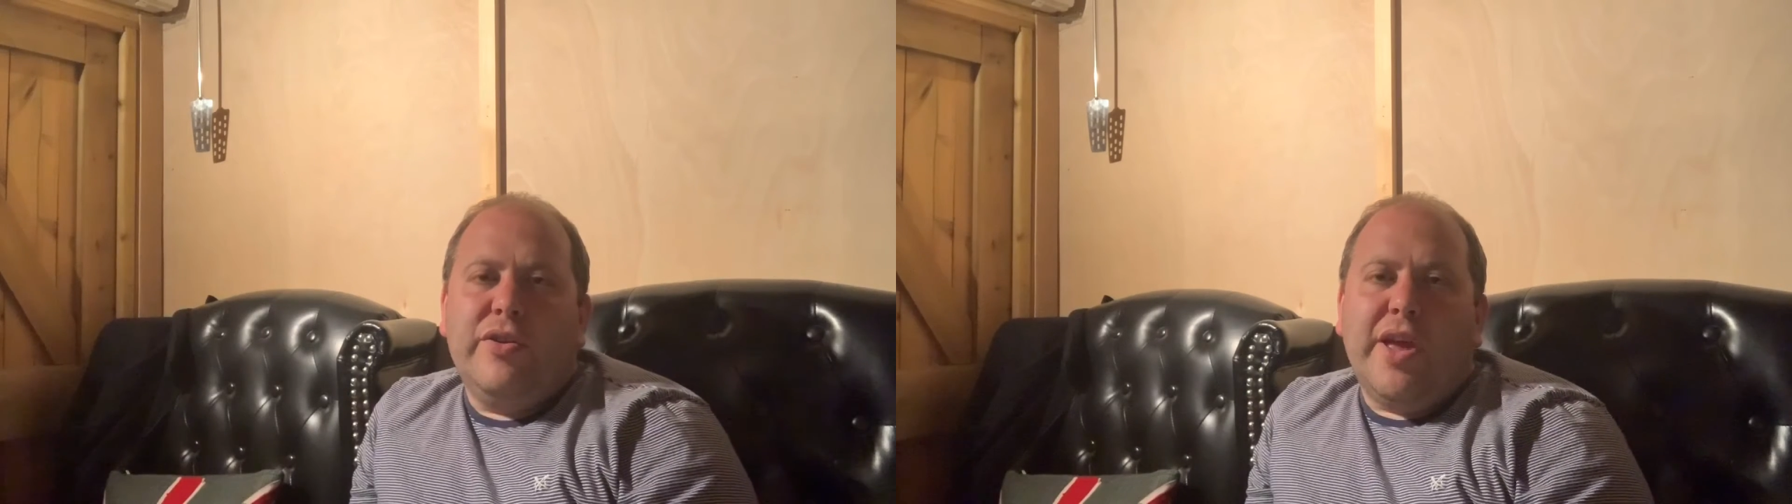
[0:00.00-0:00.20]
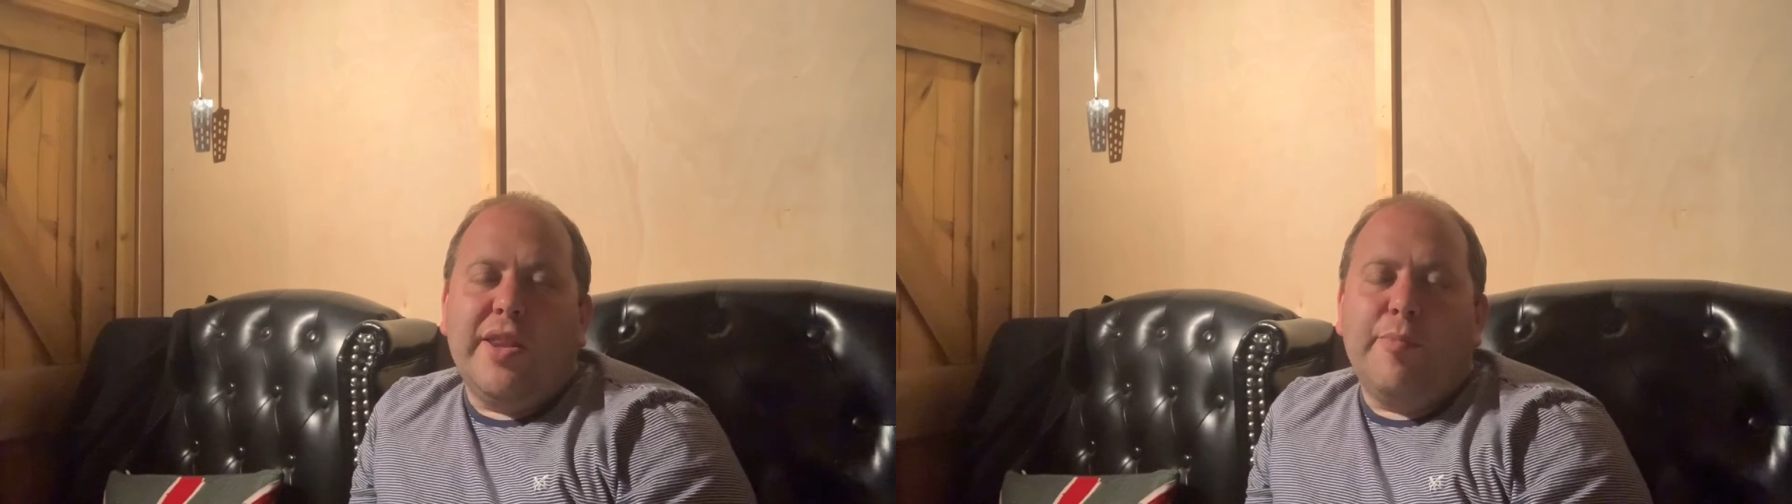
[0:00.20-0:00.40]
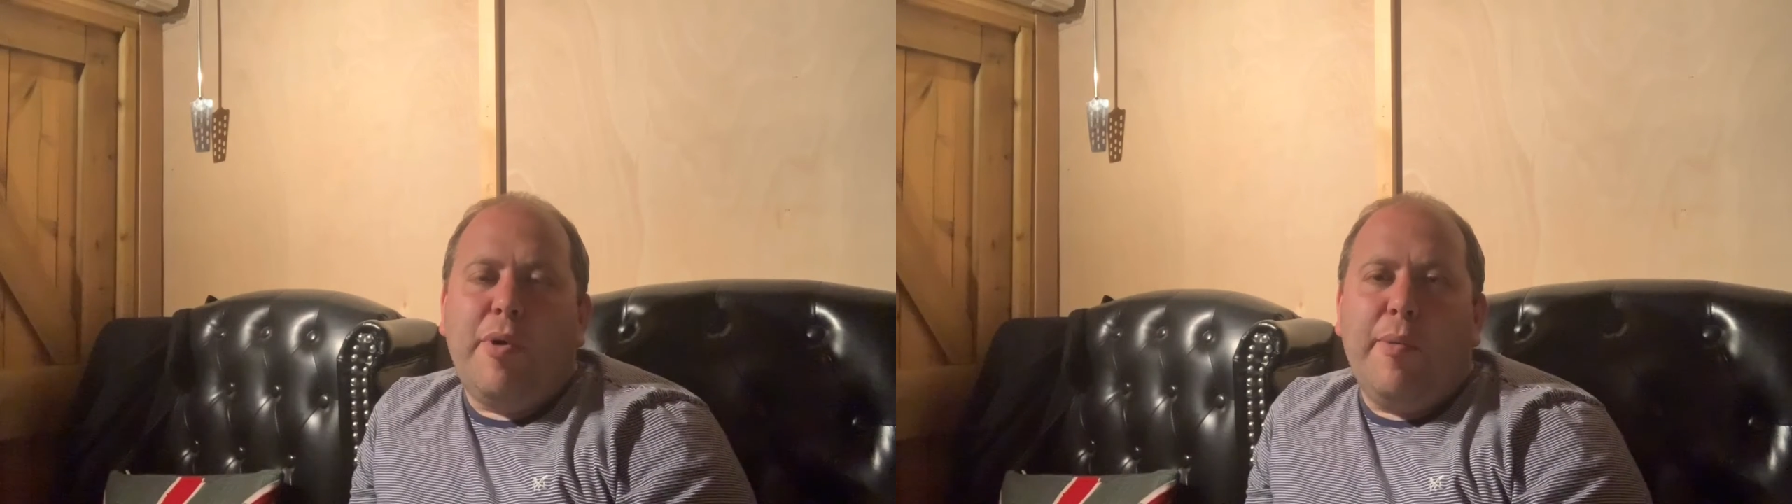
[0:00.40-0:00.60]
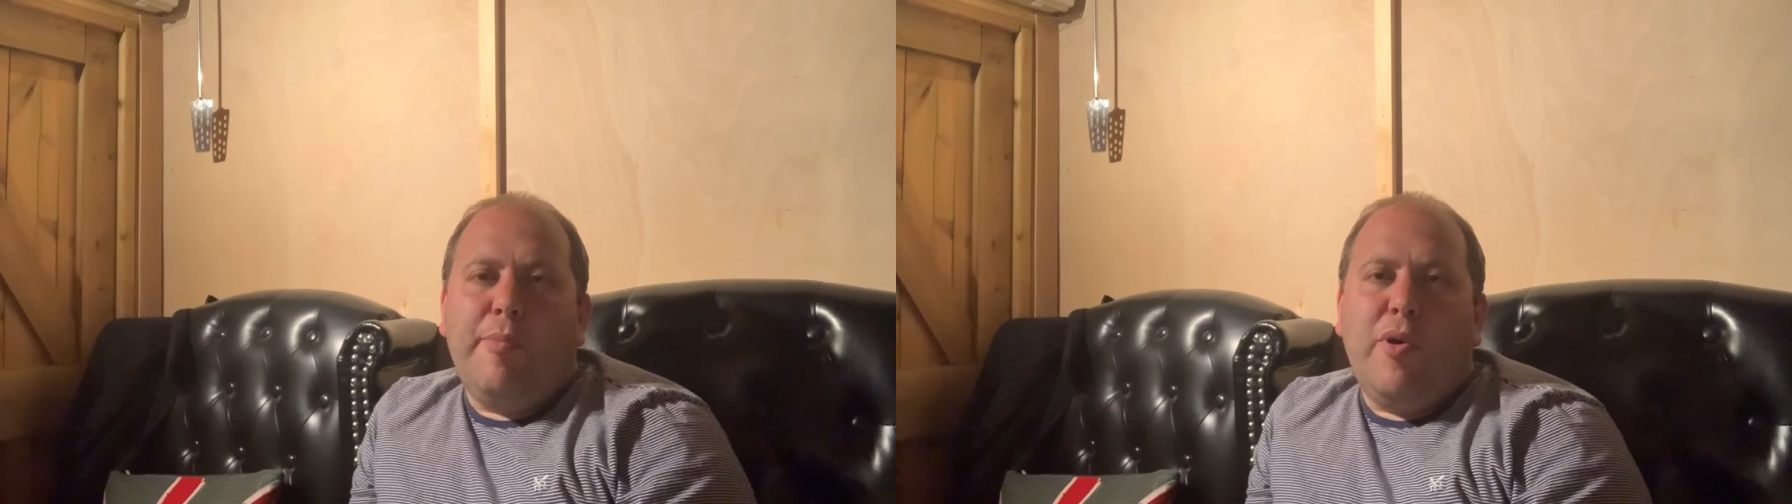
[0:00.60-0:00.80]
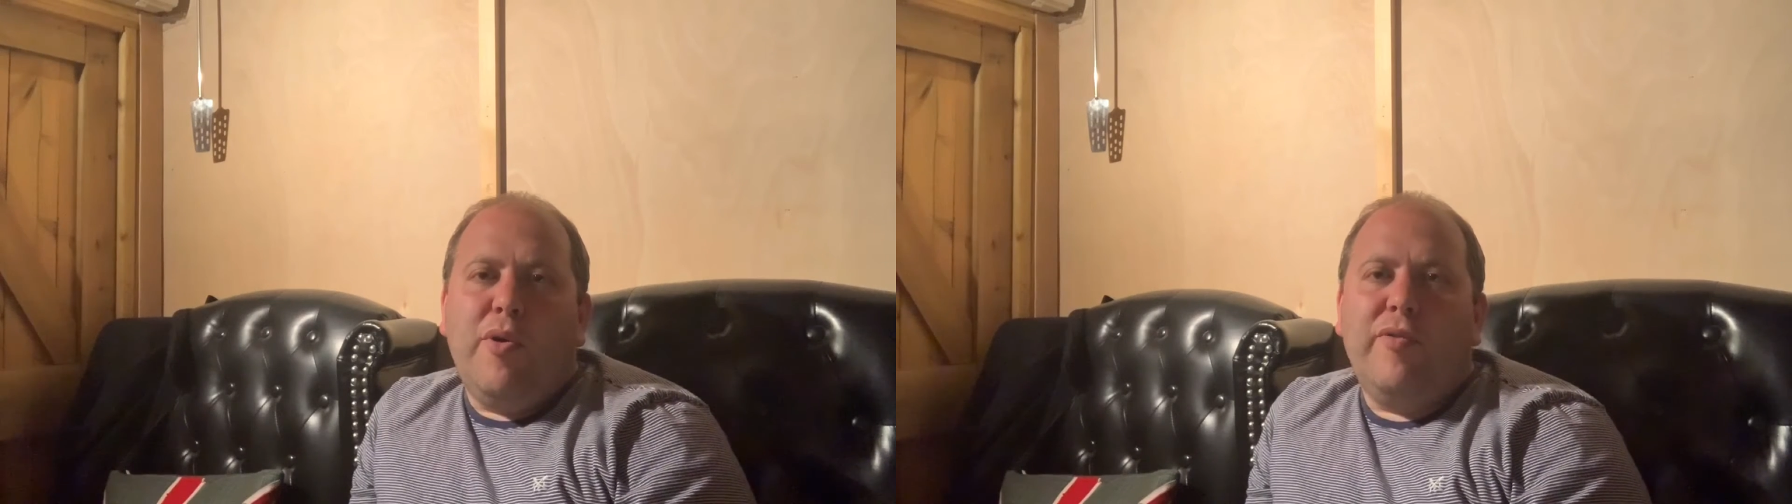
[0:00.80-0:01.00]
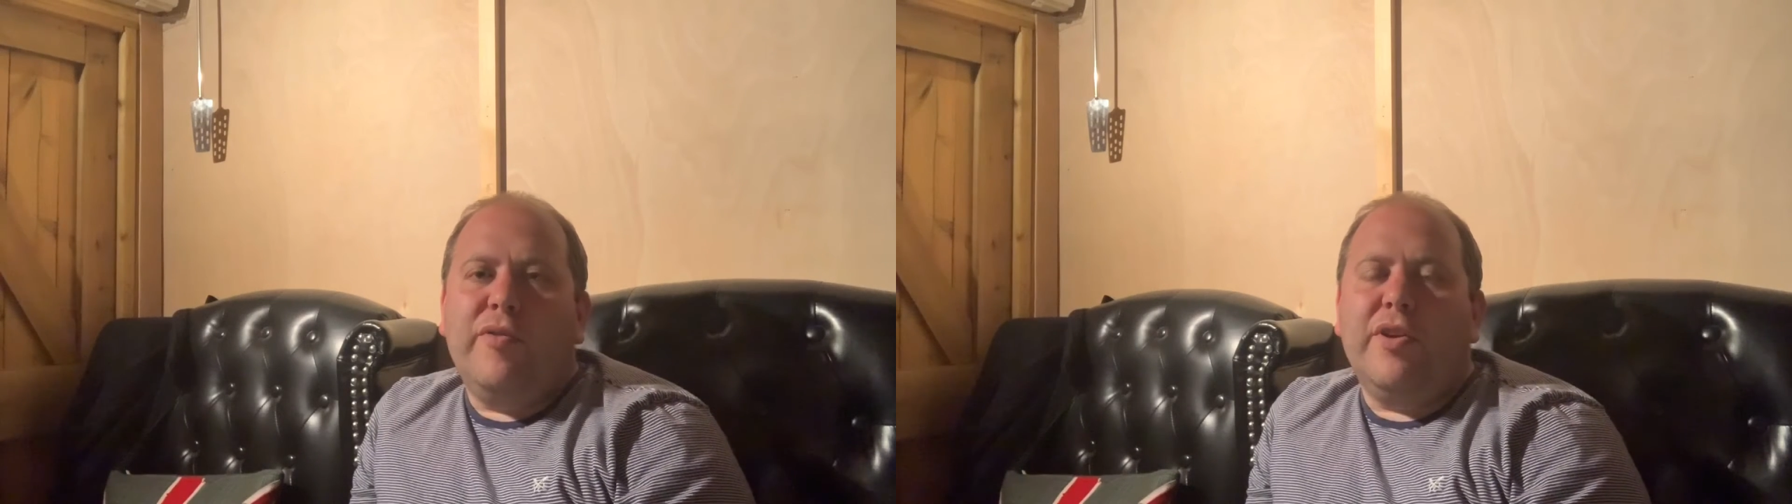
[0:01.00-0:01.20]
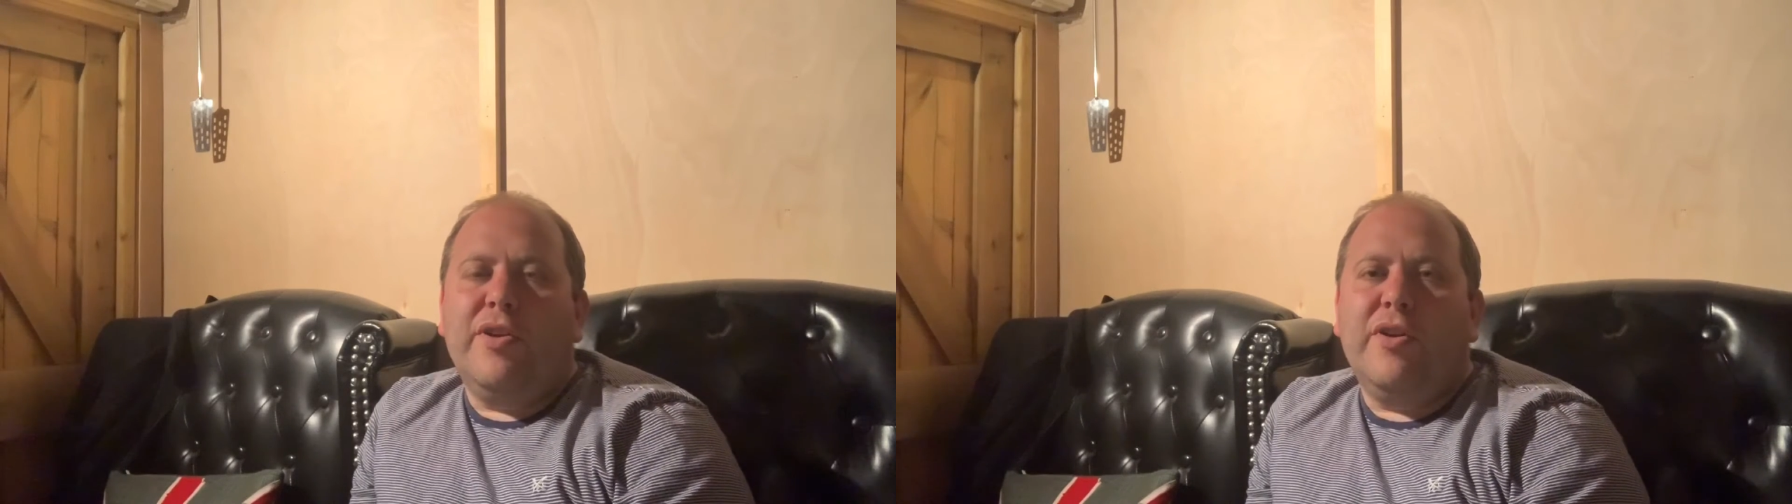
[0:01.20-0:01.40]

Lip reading: take the pump off and